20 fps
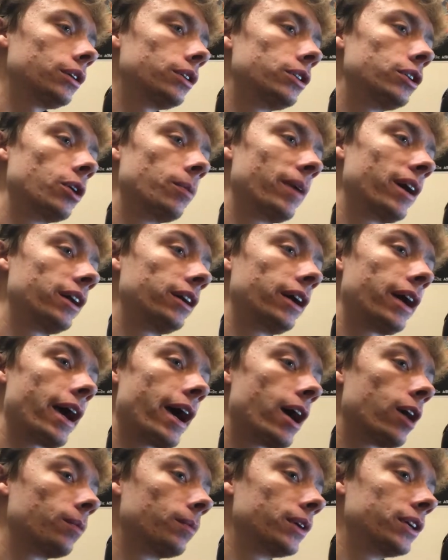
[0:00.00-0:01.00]
No matter
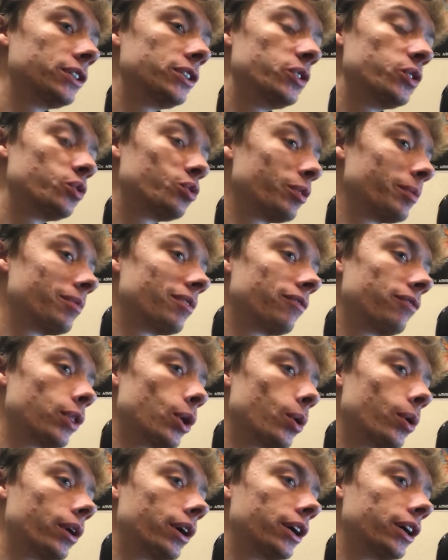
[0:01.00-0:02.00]
how much you sweep the
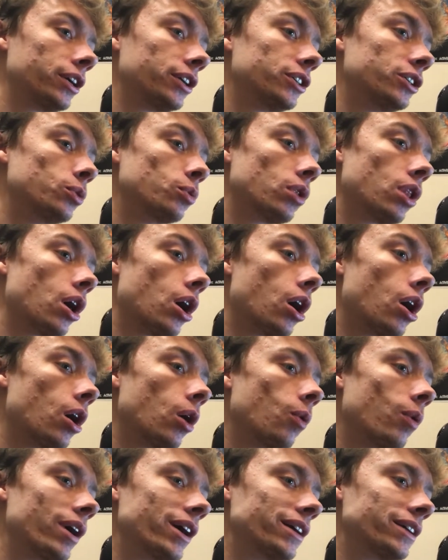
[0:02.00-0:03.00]
floor, you will
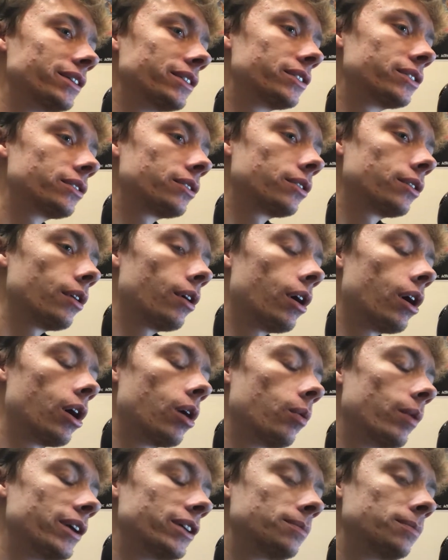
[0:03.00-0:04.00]
always
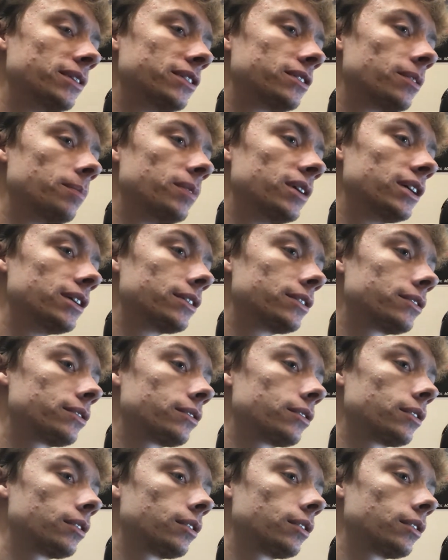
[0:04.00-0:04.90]
miss a piece.